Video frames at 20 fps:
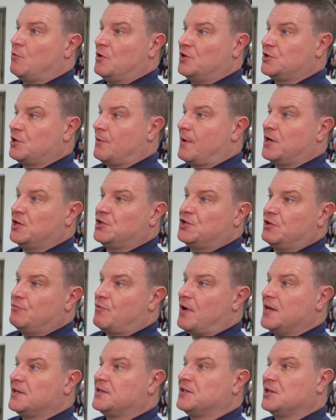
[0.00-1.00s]
window energy
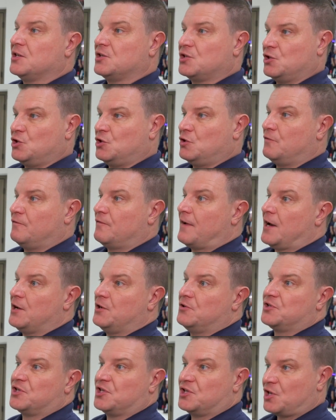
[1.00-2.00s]
ratings and U
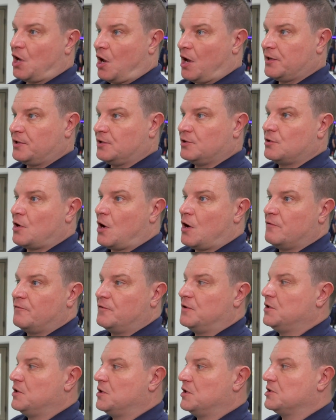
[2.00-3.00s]
values to tighten over
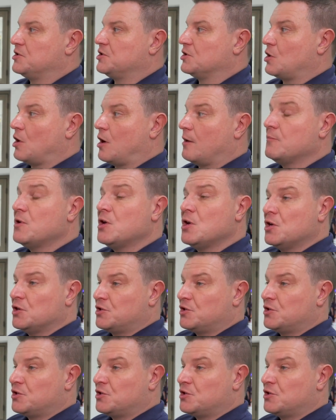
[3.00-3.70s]
the years to come,